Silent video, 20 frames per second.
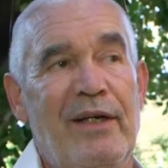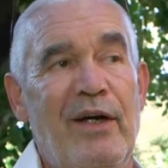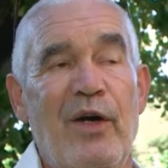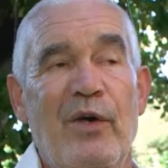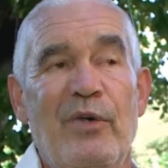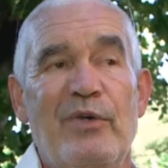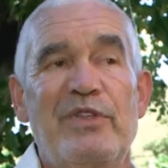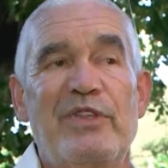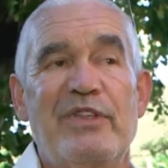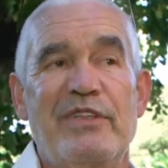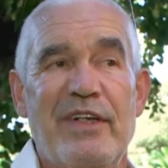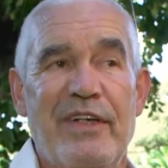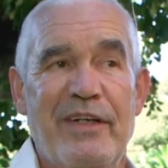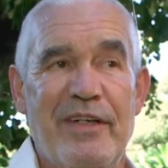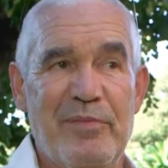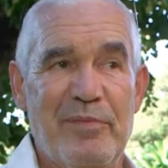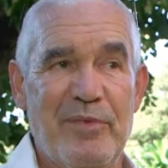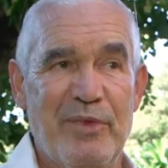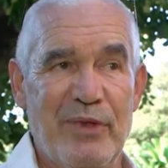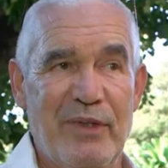hosts
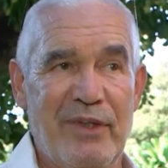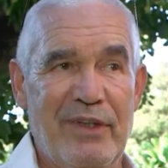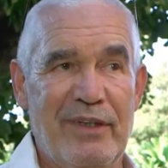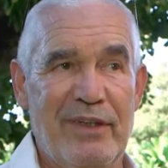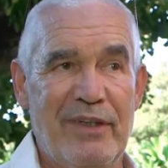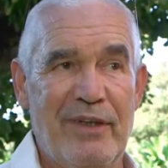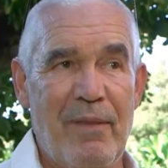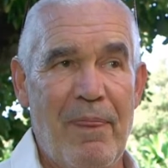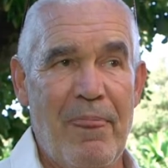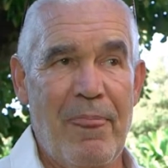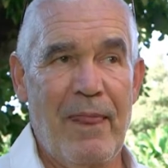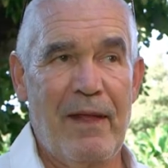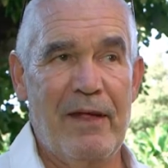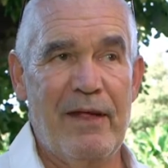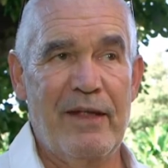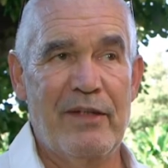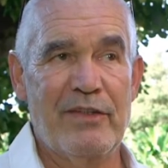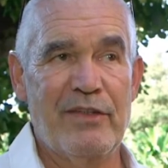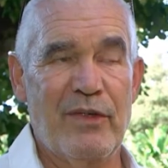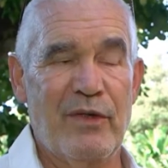anymore.
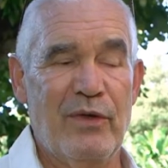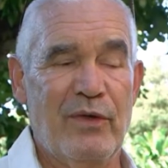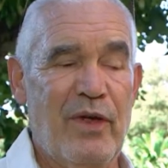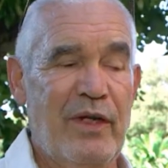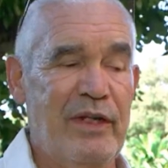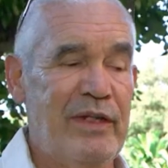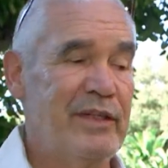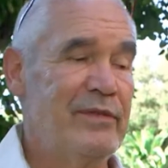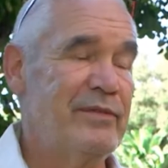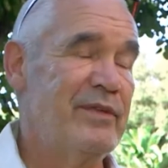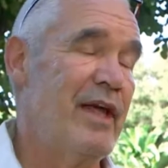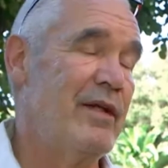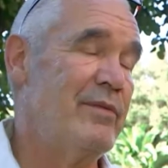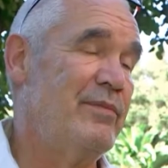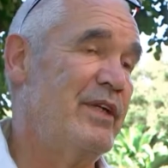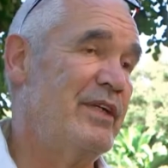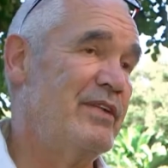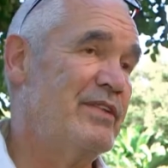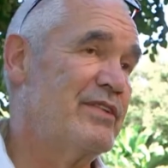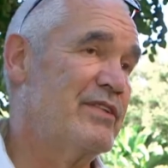So that
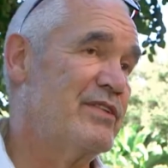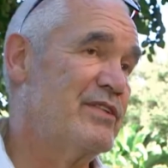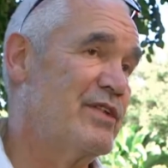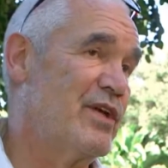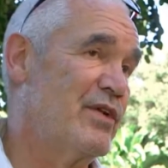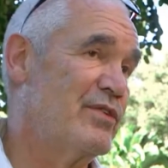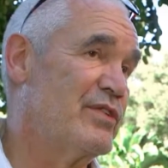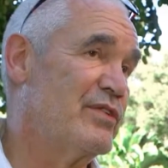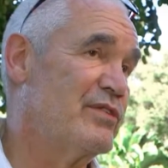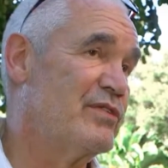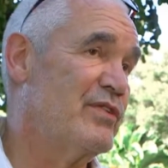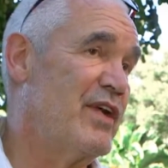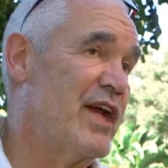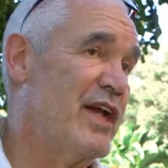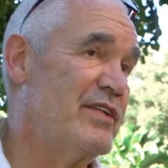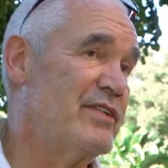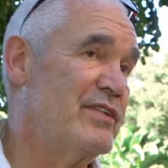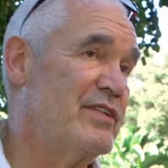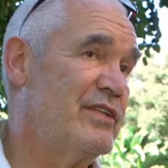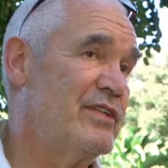means zones of
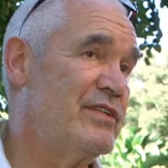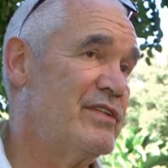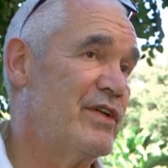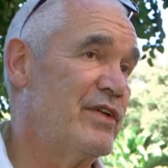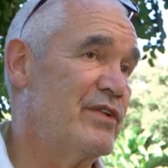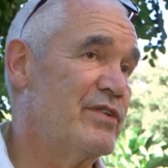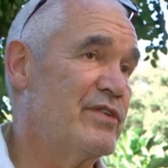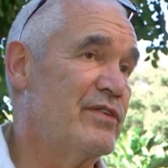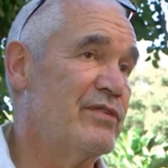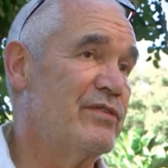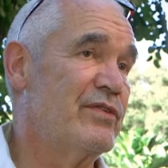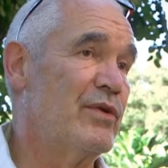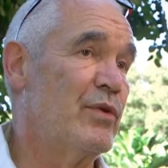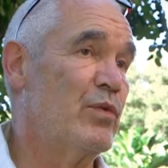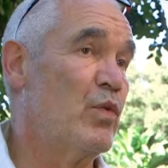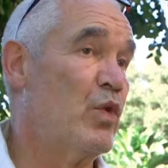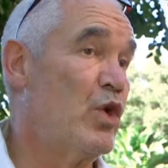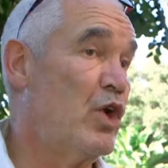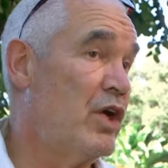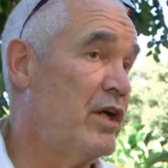crisis, zones
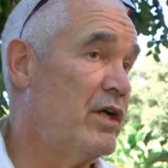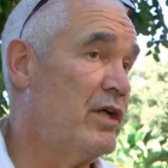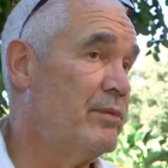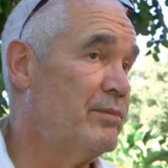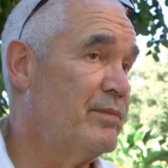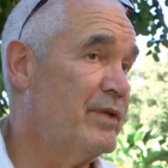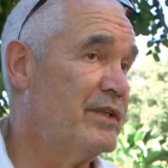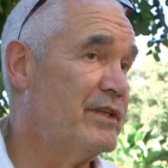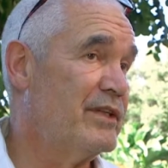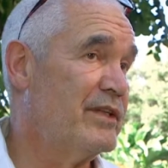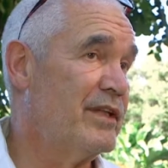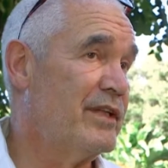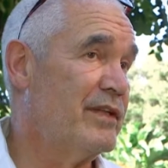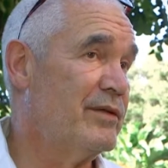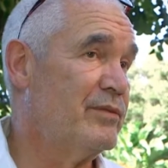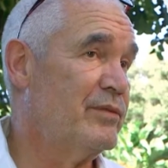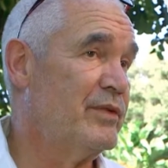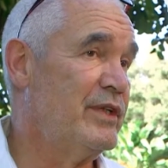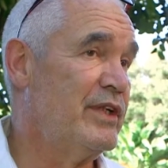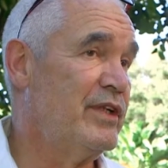of war, but
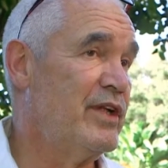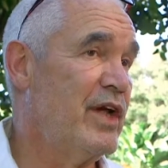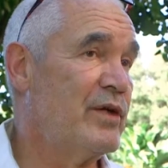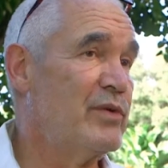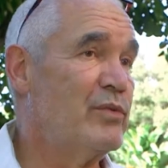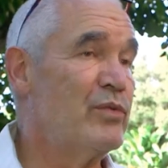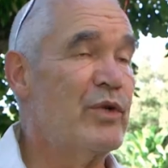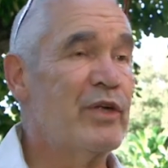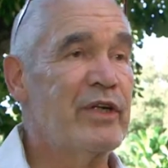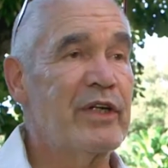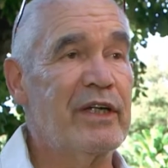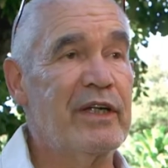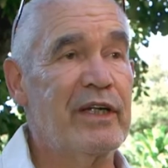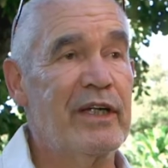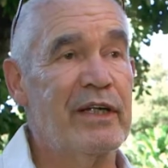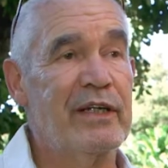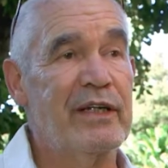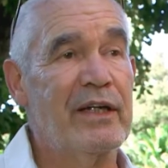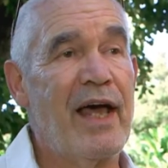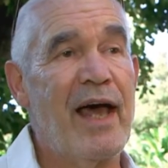we're not working
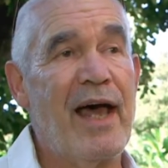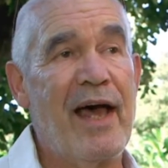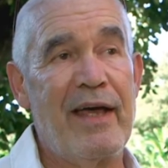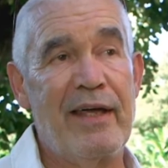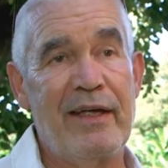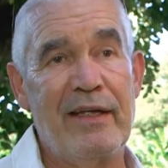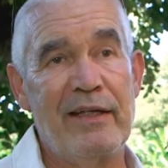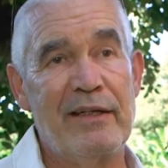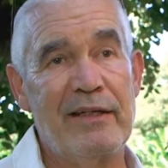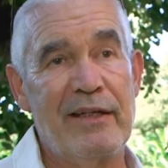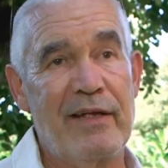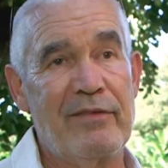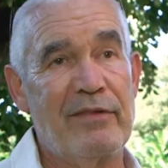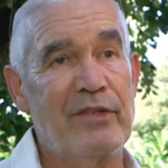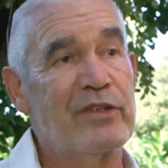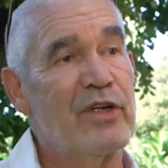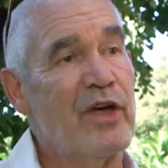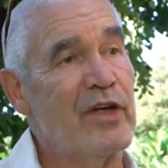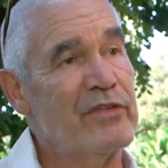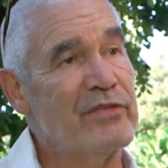in
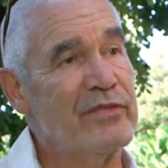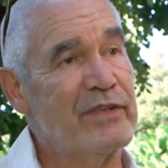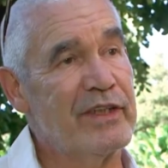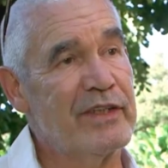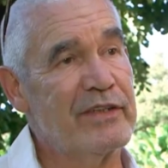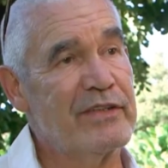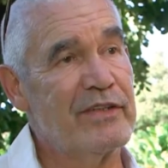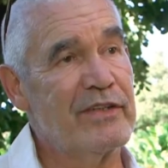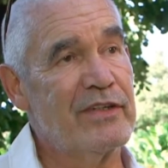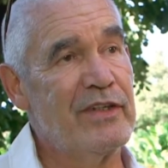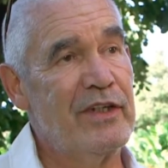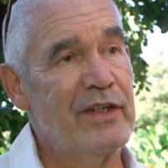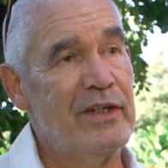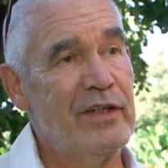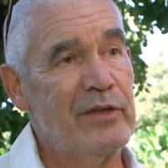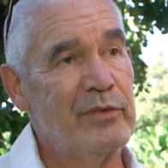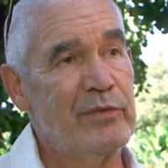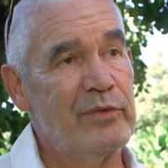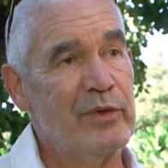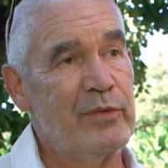high-level conflicts.
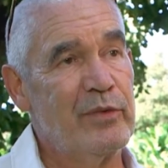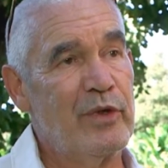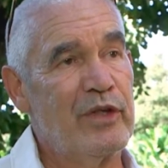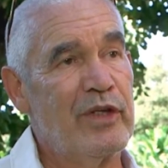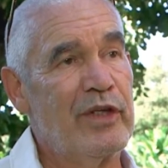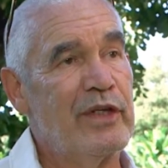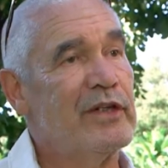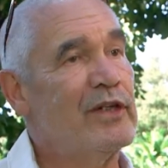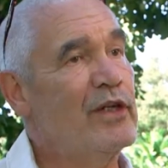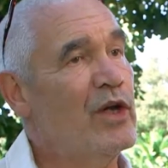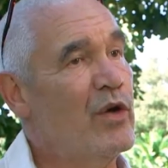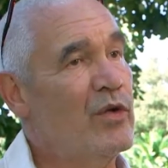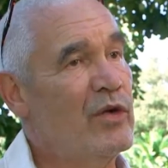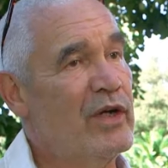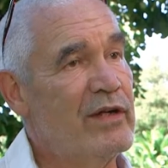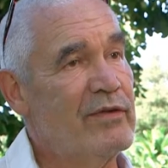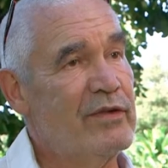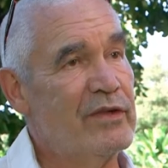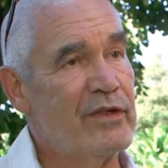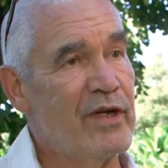We're working in
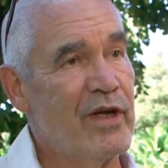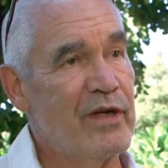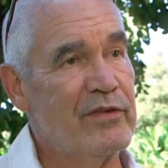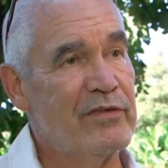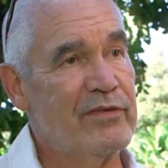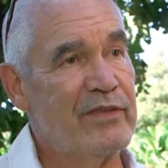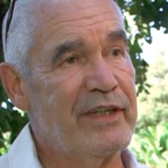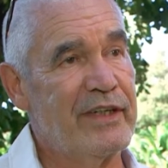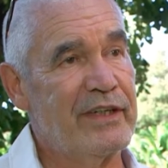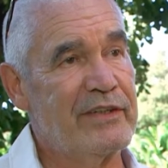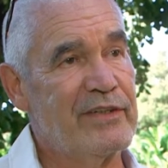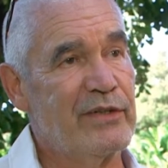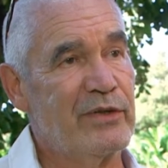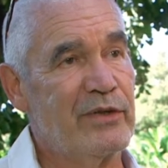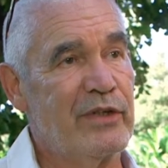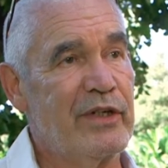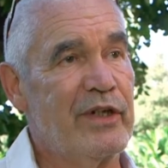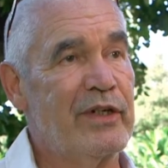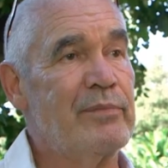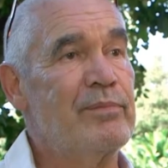low-level conflicts
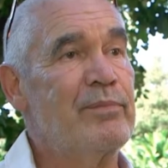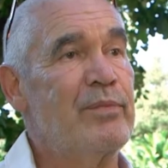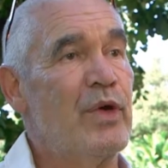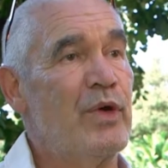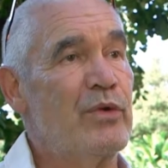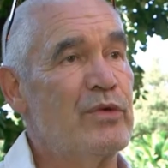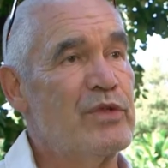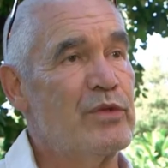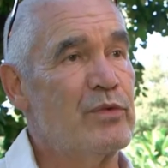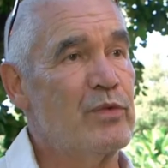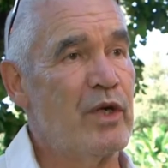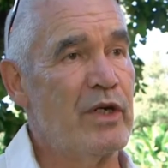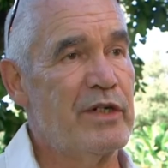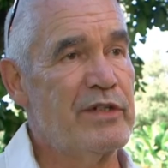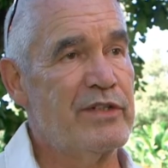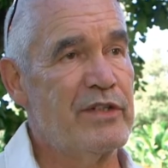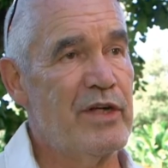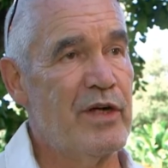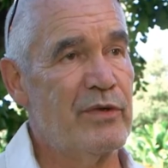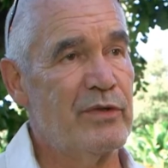or in post-war
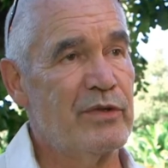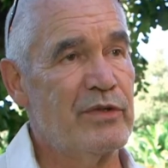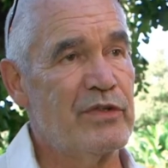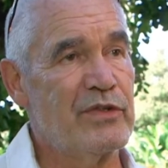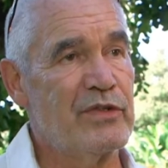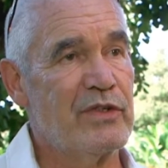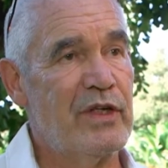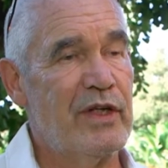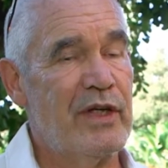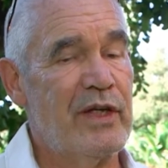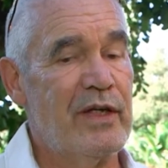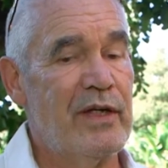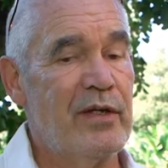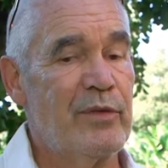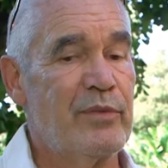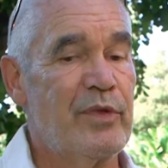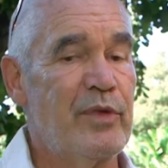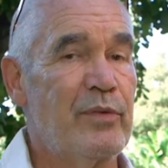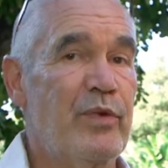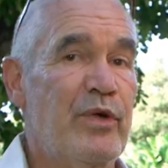zones.
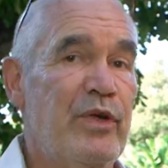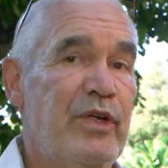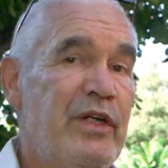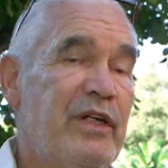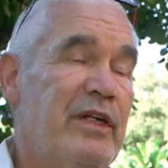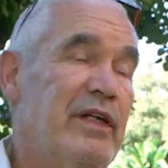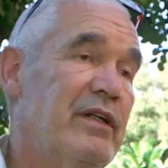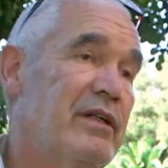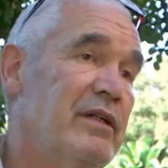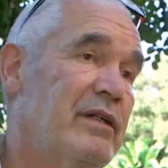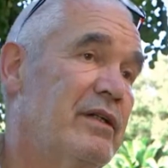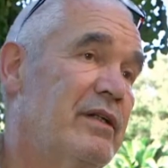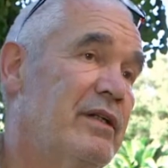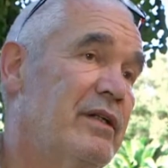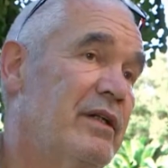We're working in